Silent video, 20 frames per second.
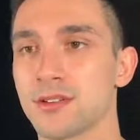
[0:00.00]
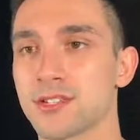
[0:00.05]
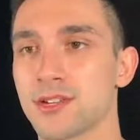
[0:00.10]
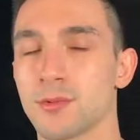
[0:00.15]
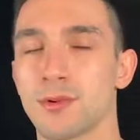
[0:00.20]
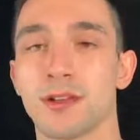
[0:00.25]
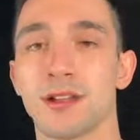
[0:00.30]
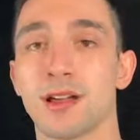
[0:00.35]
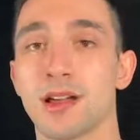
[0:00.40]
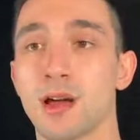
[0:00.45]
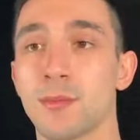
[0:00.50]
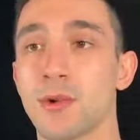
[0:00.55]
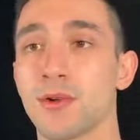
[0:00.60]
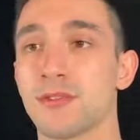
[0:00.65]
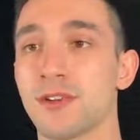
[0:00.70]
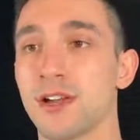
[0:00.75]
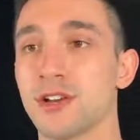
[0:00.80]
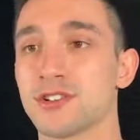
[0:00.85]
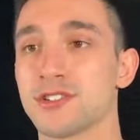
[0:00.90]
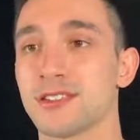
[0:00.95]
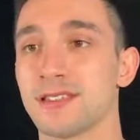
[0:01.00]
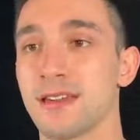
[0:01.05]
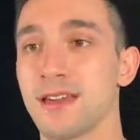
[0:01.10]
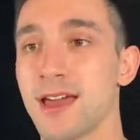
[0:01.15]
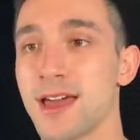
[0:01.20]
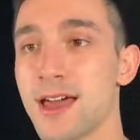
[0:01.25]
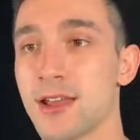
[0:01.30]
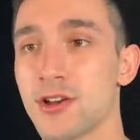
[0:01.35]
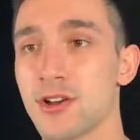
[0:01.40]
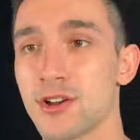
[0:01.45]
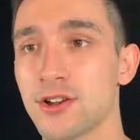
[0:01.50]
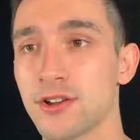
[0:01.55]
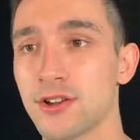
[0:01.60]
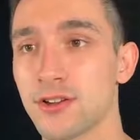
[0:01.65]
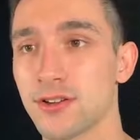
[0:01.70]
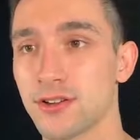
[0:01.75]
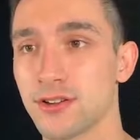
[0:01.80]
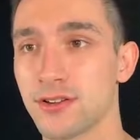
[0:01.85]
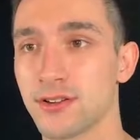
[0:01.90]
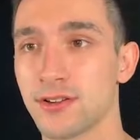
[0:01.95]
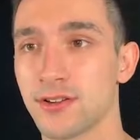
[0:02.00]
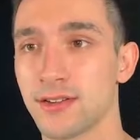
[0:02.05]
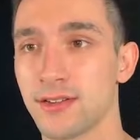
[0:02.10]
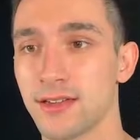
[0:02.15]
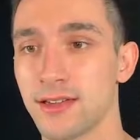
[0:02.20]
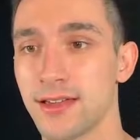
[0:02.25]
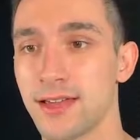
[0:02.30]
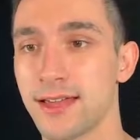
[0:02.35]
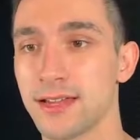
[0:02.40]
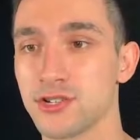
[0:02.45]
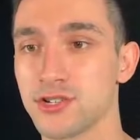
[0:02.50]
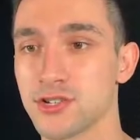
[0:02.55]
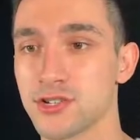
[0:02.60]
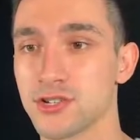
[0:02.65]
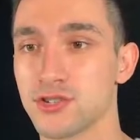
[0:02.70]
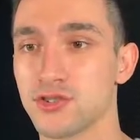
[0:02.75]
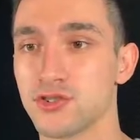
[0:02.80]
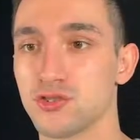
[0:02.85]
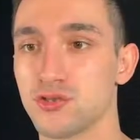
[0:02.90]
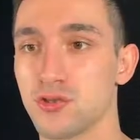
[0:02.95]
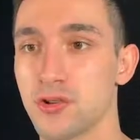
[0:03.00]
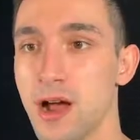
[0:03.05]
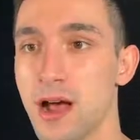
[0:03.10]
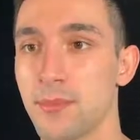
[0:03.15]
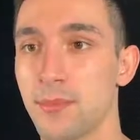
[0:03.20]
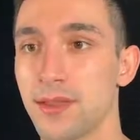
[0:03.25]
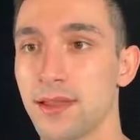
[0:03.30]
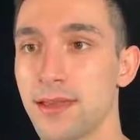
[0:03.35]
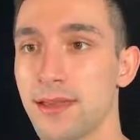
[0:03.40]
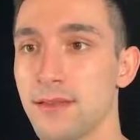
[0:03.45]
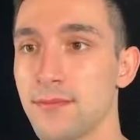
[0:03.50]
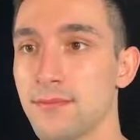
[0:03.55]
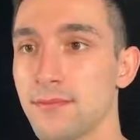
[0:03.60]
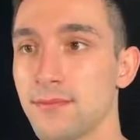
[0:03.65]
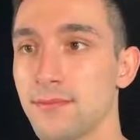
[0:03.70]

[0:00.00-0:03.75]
So we're gonna come over here to the header and just drop it in.